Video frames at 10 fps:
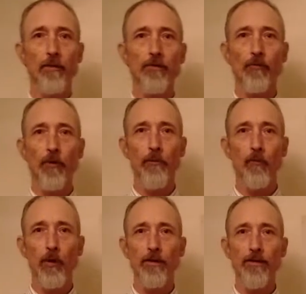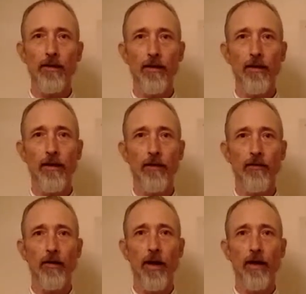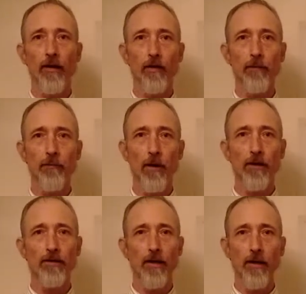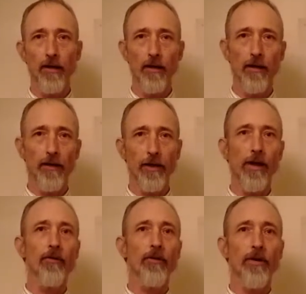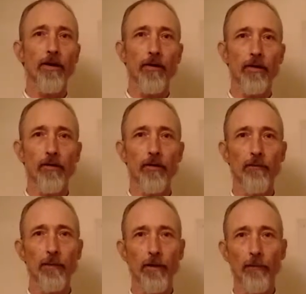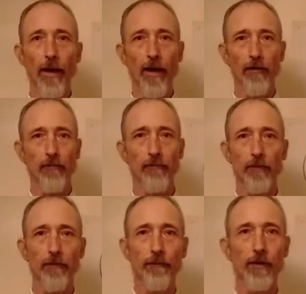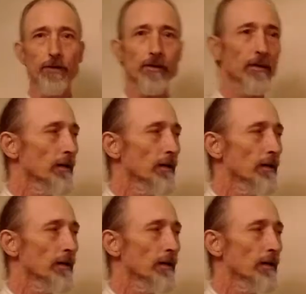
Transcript: is Roy Moisey, and today I'll be positing a counter theory to the Big Bang. But first,